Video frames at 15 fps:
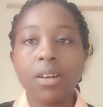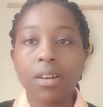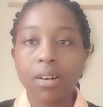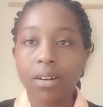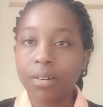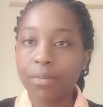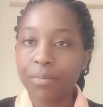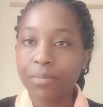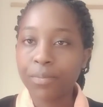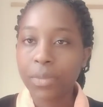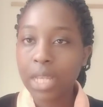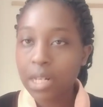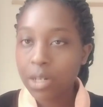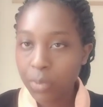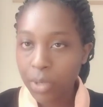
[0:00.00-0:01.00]

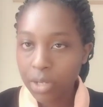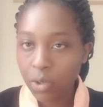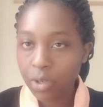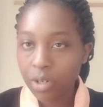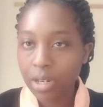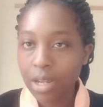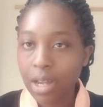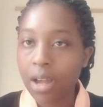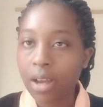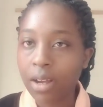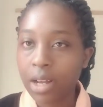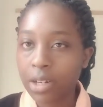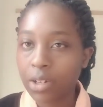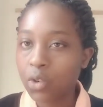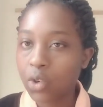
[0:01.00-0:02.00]
that person
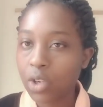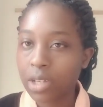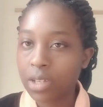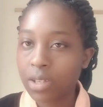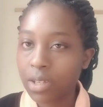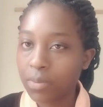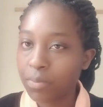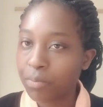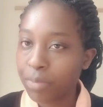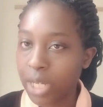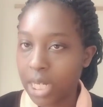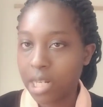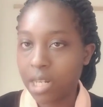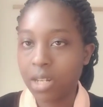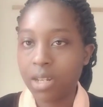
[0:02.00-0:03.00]
can
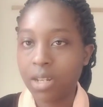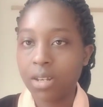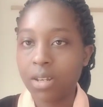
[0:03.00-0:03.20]
transmit